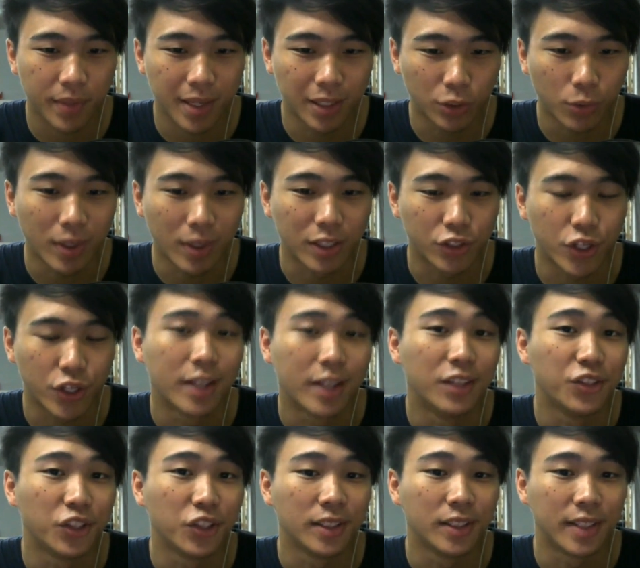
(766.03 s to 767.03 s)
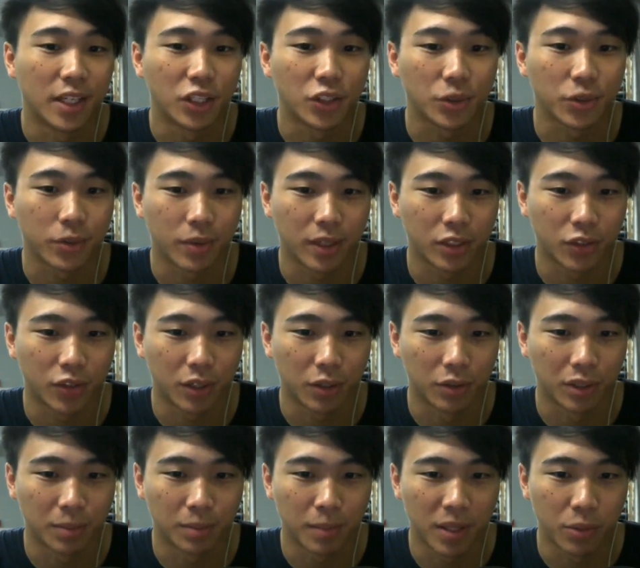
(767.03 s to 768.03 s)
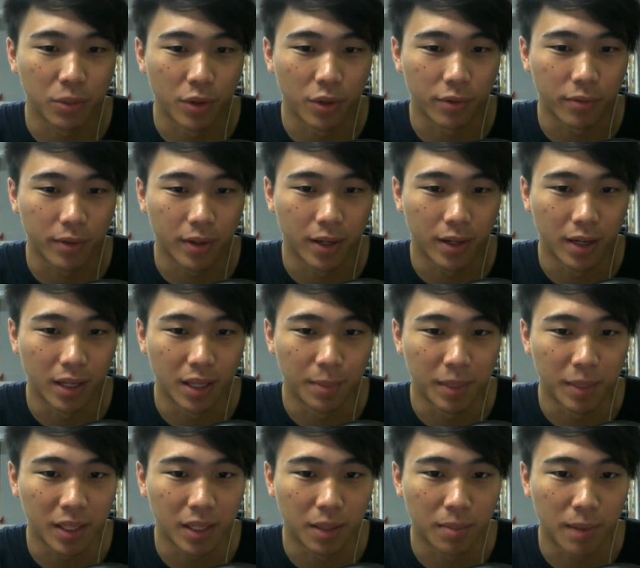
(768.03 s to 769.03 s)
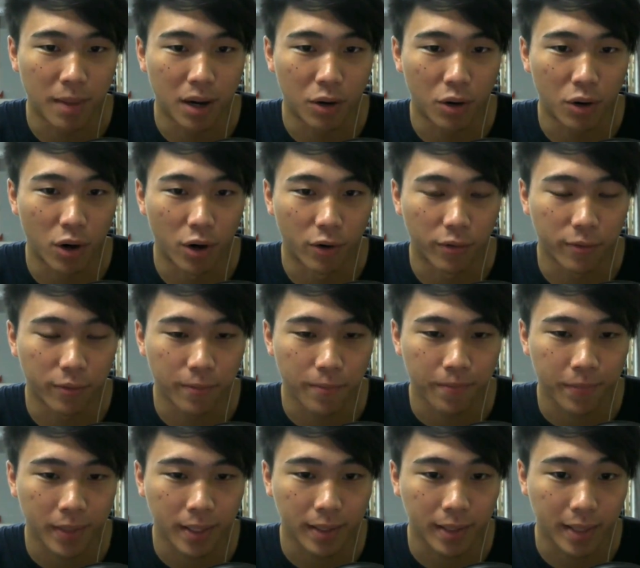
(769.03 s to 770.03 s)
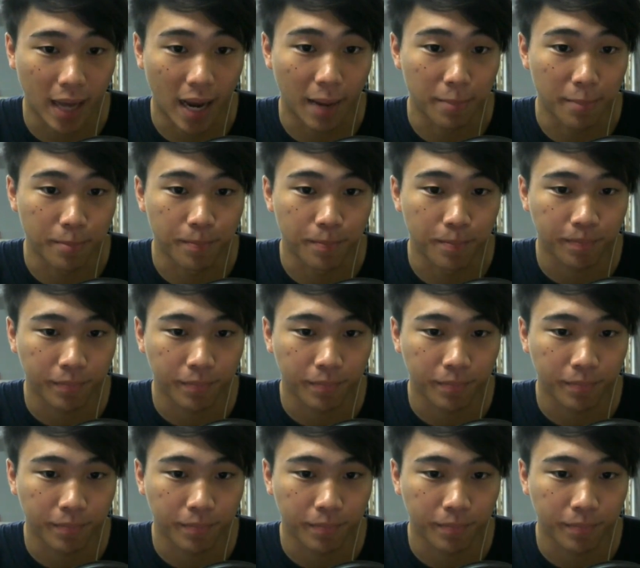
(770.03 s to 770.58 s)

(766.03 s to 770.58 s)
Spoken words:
quite a challenging stage, right, trying to spin with a limited amount of time